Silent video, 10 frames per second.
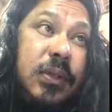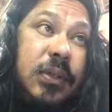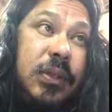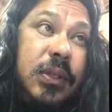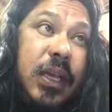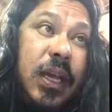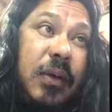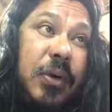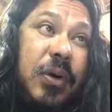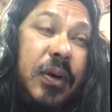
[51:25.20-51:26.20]
yeah, I'm
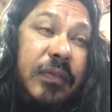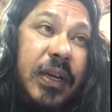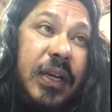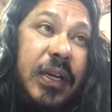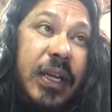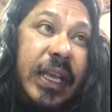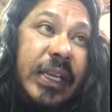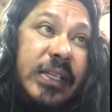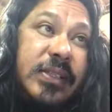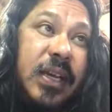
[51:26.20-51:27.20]
more of a
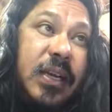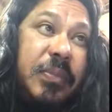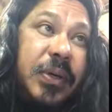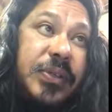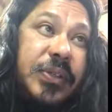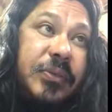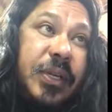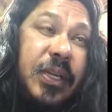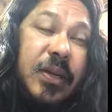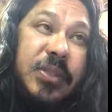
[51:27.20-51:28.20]
80s kind of person when it
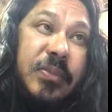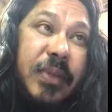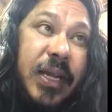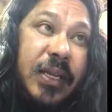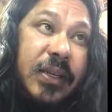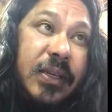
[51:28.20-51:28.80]
comes to band.